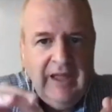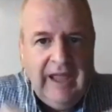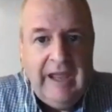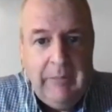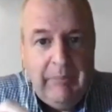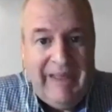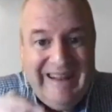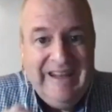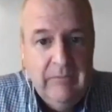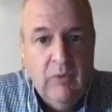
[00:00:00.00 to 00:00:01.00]
a
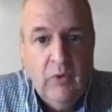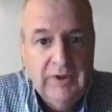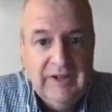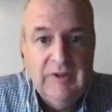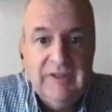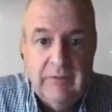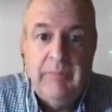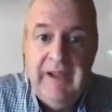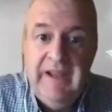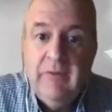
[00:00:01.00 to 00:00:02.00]
penny more than what they're
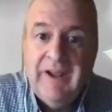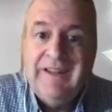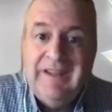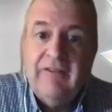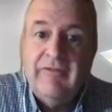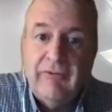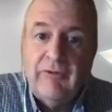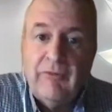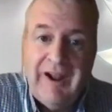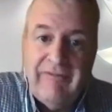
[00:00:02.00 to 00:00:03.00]
paying right now for
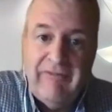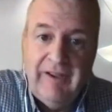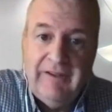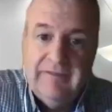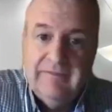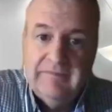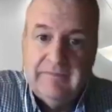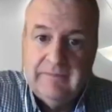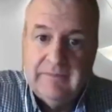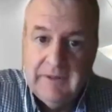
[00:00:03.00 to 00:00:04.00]
graphite,
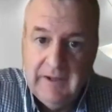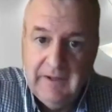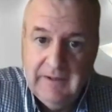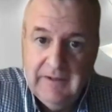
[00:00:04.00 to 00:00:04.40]
okay?